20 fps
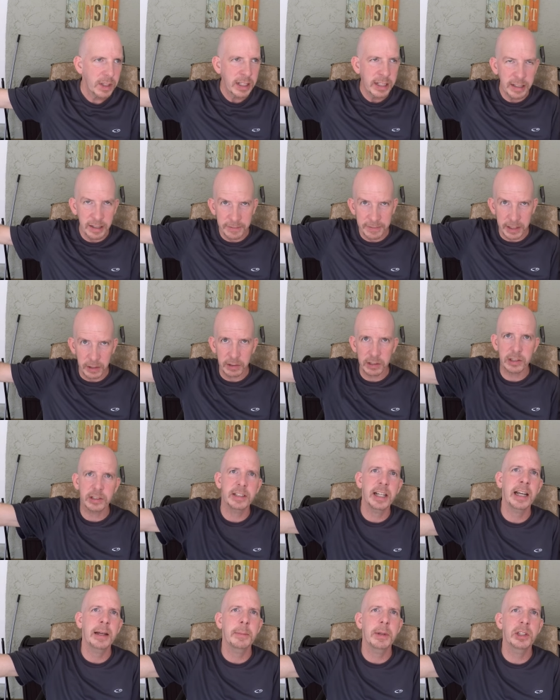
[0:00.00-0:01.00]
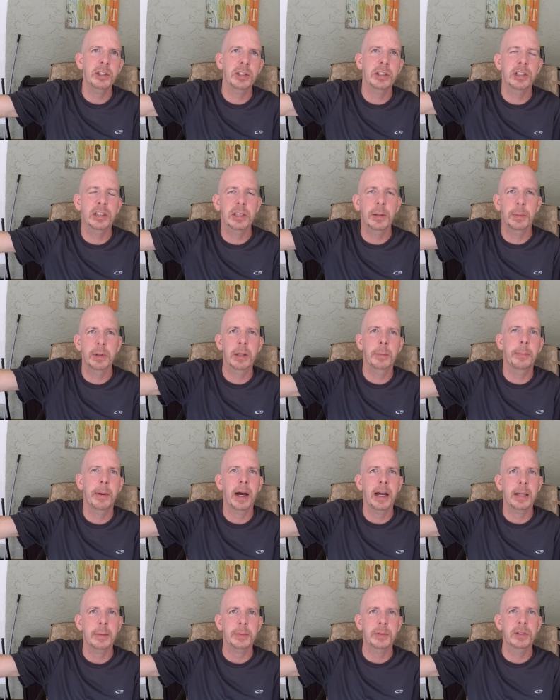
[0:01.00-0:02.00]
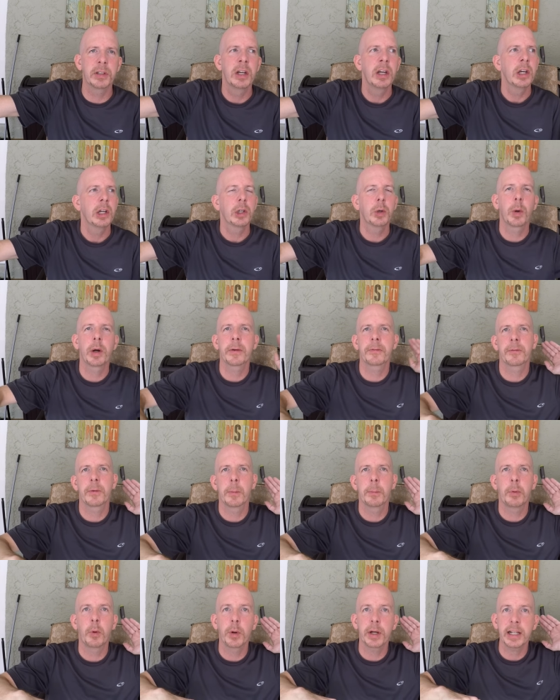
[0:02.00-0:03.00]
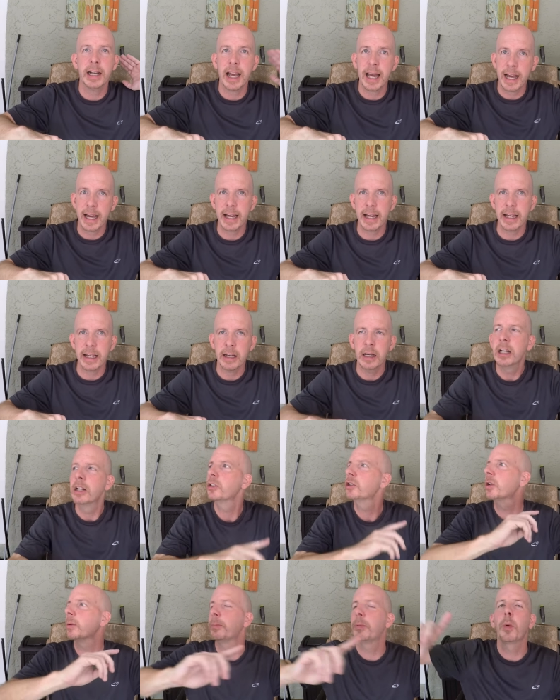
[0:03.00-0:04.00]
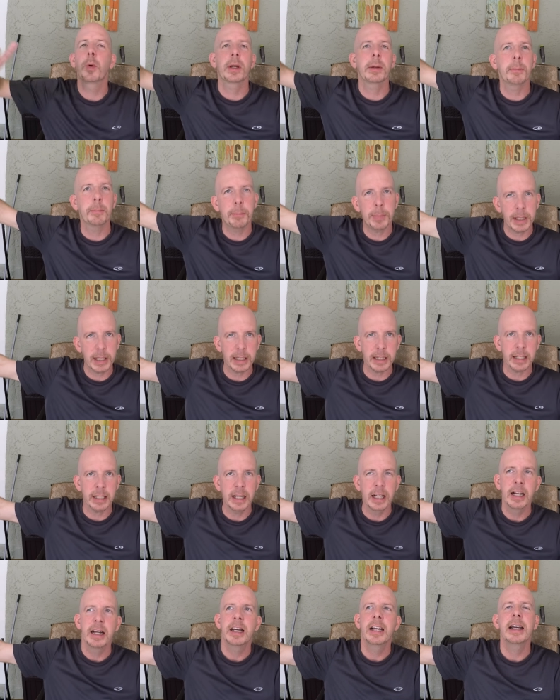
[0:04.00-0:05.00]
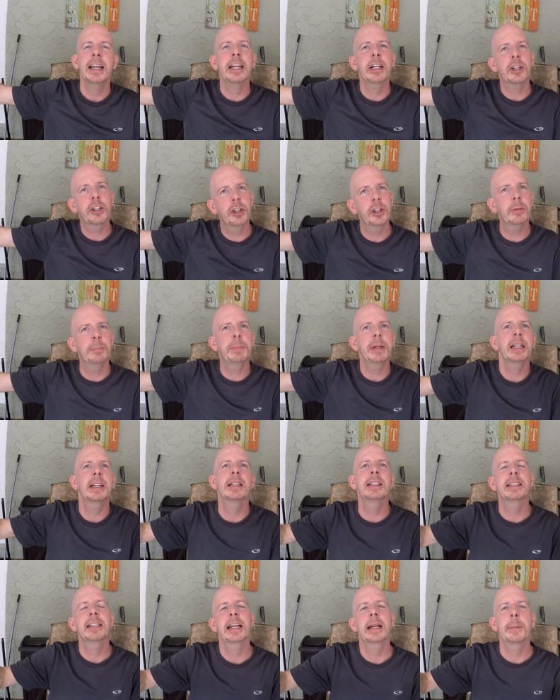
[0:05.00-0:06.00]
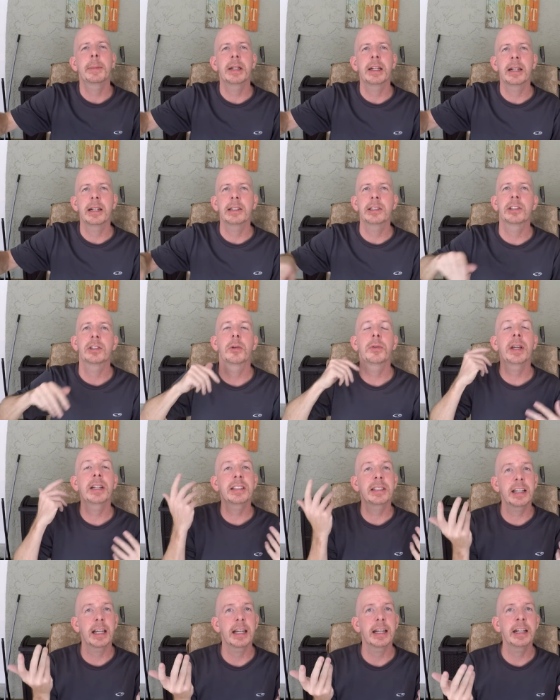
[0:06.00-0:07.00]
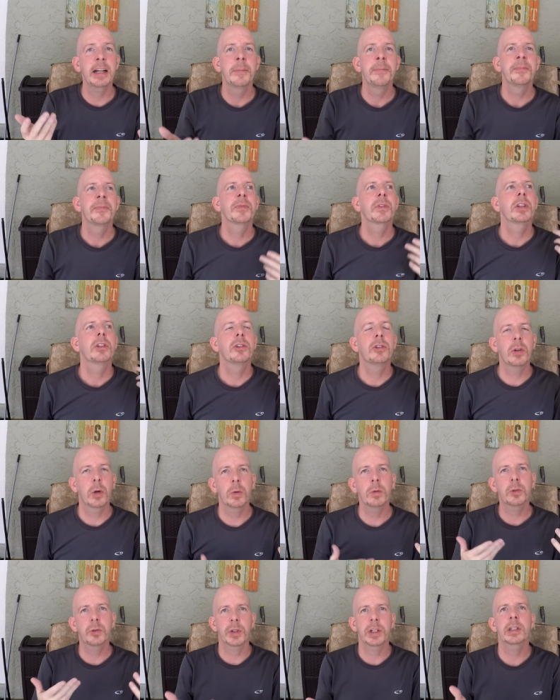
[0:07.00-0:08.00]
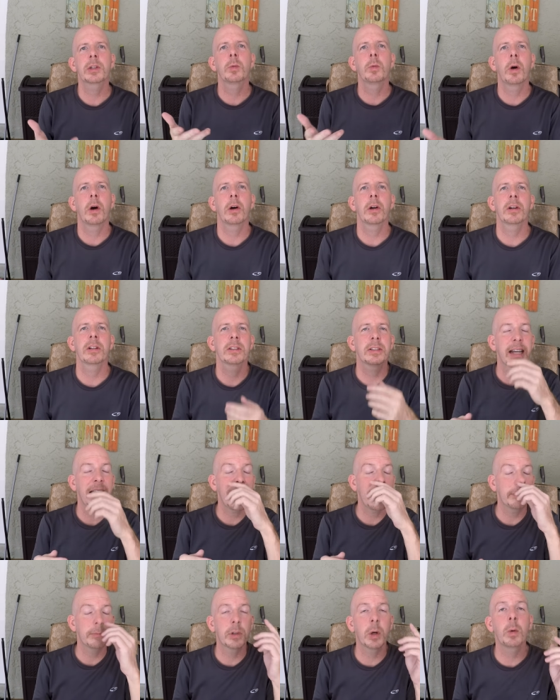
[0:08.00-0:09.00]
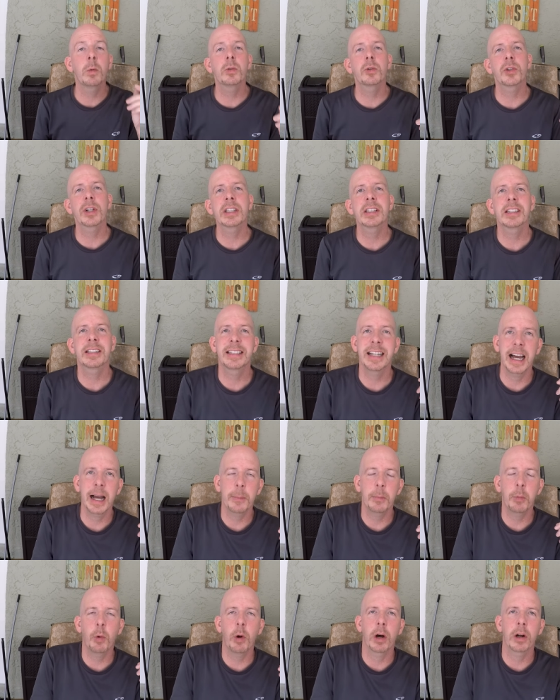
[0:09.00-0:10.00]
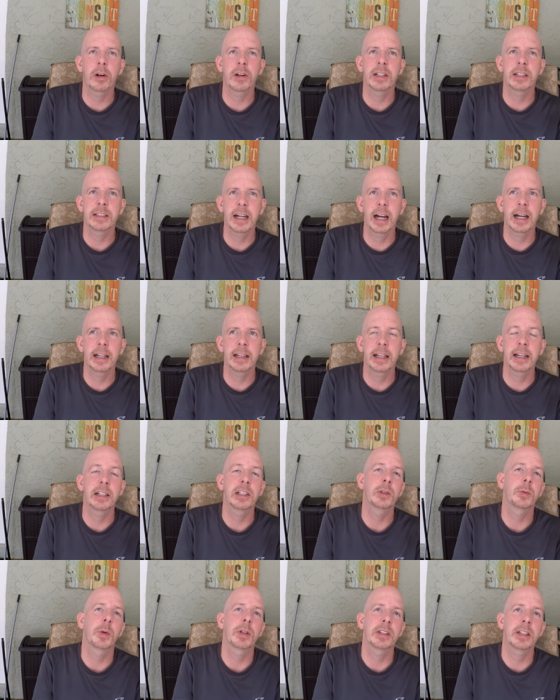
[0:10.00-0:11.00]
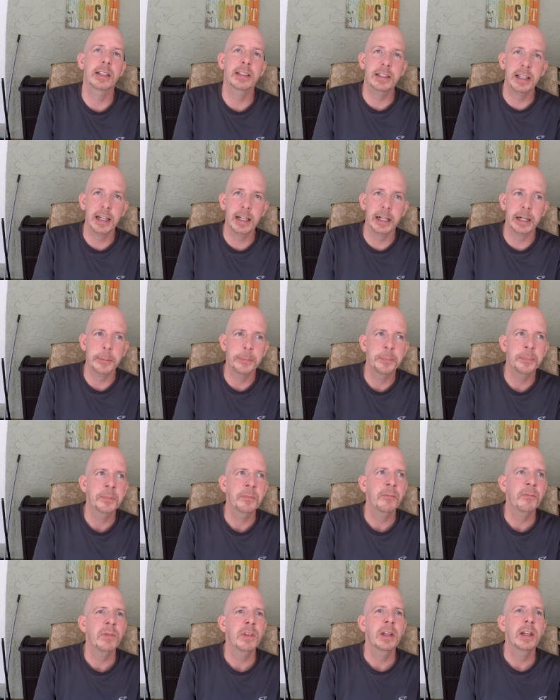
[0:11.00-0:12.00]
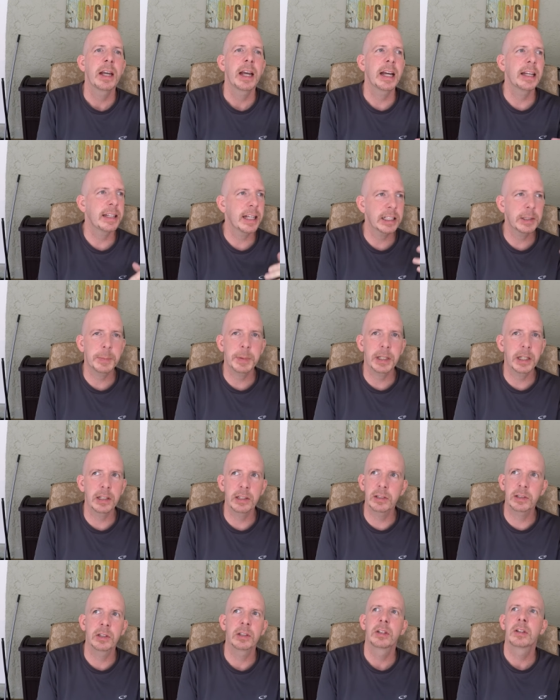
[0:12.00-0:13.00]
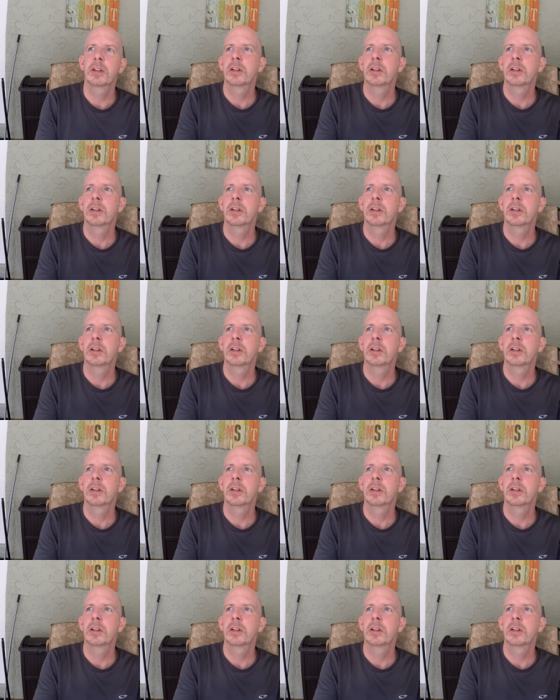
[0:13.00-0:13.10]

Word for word: If there is damage in some of the pipes going from point A to point B, it could be contaminated. So they say, don't drink the water tap. Don't drink the tap water in Thailand is what they say, and that's because